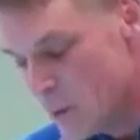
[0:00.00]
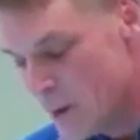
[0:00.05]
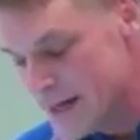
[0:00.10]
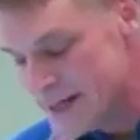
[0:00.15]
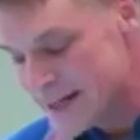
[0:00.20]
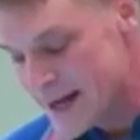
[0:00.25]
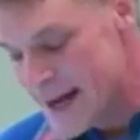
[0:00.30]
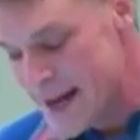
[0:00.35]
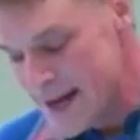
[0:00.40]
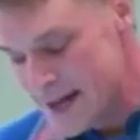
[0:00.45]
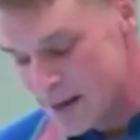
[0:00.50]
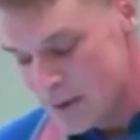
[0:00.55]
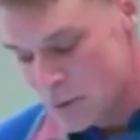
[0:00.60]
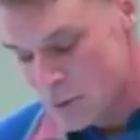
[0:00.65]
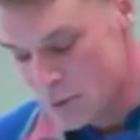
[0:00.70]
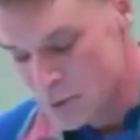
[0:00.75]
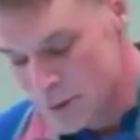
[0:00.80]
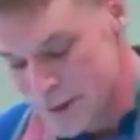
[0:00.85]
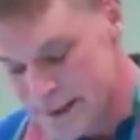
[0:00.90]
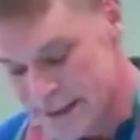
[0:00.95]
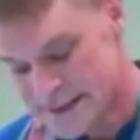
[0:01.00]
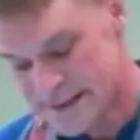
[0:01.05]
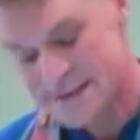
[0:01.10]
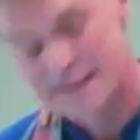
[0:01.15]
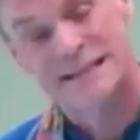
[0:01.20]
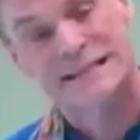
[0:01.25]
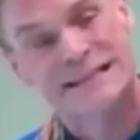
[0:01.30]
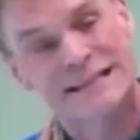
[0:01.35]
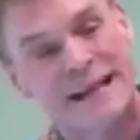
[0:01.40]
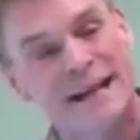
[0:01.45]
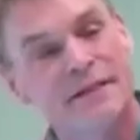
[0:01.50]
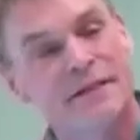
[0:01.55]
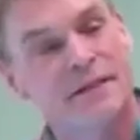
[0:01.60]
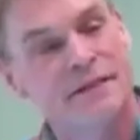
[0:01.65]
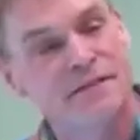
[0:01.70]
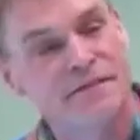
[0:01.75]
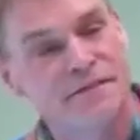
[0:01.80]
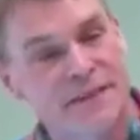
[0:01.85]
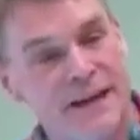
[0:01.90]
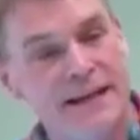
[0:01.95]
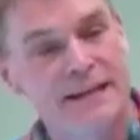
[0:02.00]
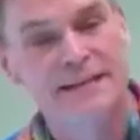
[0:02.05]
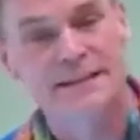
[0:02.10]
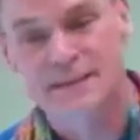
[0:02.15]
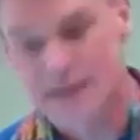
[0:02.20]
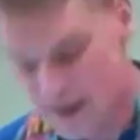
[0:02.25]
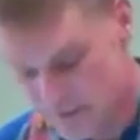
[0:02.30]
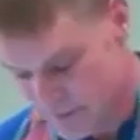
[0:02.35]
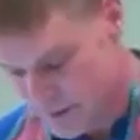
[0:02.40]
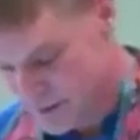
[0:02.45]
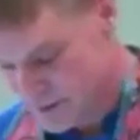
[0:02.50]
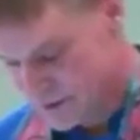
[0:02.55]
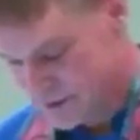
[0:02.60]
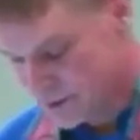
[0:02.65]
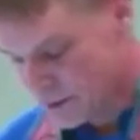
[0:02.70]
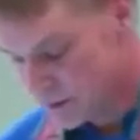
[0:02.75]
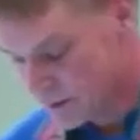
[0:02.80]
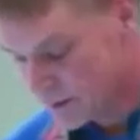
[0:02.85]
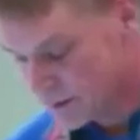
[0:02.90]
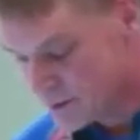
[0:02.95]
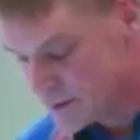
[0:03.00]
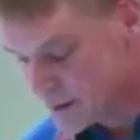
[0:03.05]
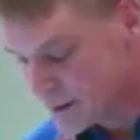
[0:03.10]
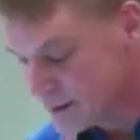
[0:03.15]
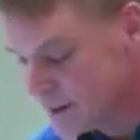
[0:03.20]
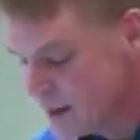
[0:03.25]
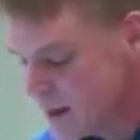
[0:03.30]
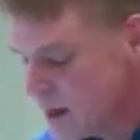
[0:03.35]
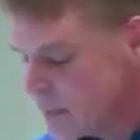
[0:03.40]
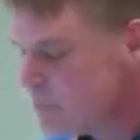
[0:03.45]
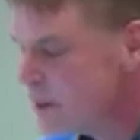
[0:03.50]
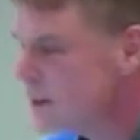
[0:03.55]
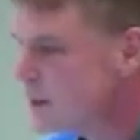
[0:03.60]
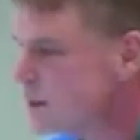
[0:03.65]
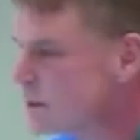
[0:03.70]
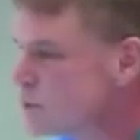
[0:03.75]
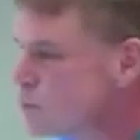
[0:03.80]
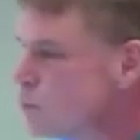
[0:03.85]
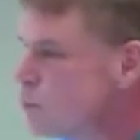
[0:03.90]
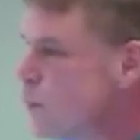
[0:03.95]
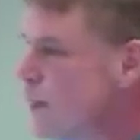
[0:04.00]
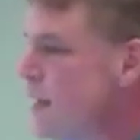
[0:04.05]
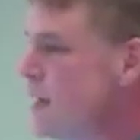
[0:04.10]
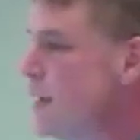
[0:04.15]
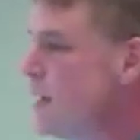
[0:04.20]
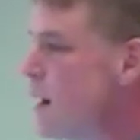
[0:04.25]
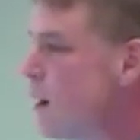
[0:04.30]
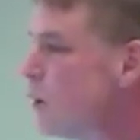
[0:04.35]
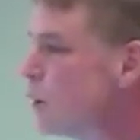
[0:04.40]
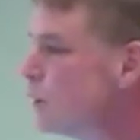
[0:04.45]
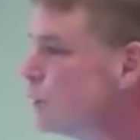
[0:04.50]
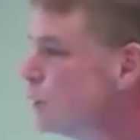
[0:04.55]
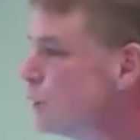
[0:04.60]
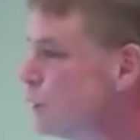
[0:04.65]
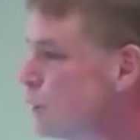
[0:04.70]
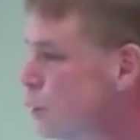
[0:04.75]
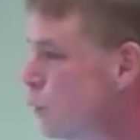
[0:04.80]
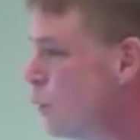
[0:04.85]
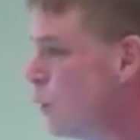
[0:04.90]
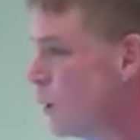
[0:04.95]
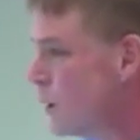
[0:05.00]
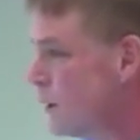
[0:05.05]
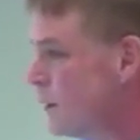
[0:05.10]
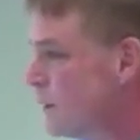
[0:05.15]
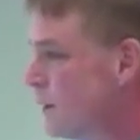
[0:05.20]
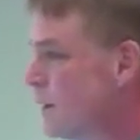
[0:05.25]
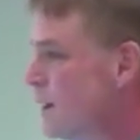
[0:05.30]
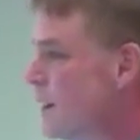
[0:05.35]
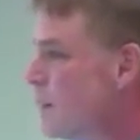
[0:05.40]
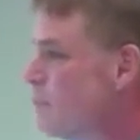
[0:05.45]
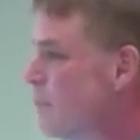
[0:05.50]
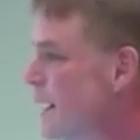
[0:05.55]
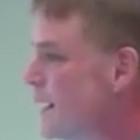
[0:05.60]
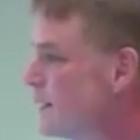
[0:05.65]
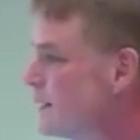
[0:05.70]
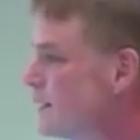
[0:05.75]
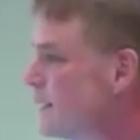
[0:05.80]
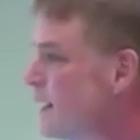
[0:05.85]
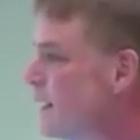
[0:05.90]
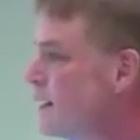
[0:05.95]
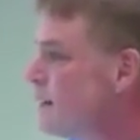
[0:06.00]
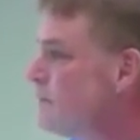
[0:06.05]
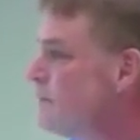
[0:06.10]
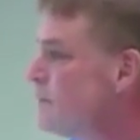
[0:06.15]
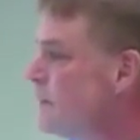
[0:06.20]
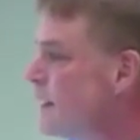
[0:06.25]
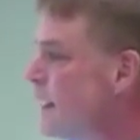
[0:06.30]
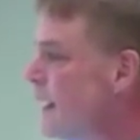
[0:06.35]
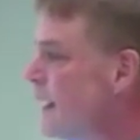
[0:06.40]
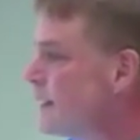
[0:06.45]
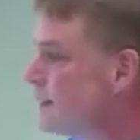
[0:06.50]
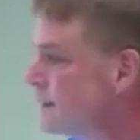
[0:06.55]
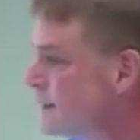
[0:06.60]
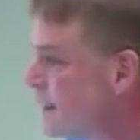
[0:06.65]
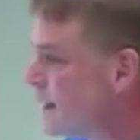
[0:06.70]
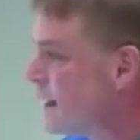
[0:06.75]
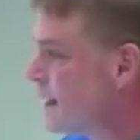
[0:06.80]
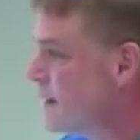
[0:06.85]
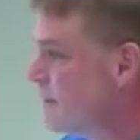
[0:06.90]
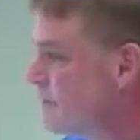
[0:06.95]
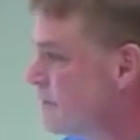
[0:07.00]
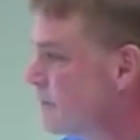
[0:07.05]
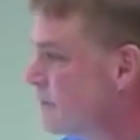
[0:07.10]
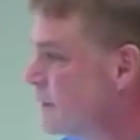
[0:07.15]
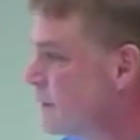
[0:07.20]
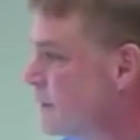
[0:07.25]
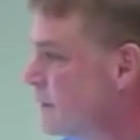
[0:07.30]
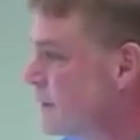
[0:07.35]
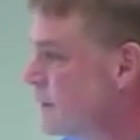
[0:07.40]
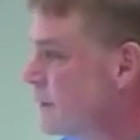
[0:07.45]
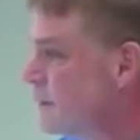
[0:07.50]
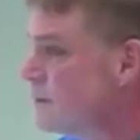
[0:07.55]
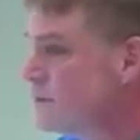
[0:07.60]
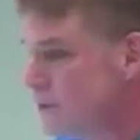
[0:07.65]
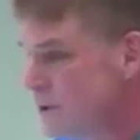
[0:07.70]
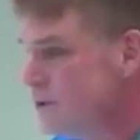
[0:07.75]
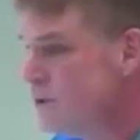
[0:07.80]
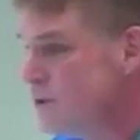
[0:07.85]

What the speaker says: We take risks in the face of uncertainty because we are lured by love and life to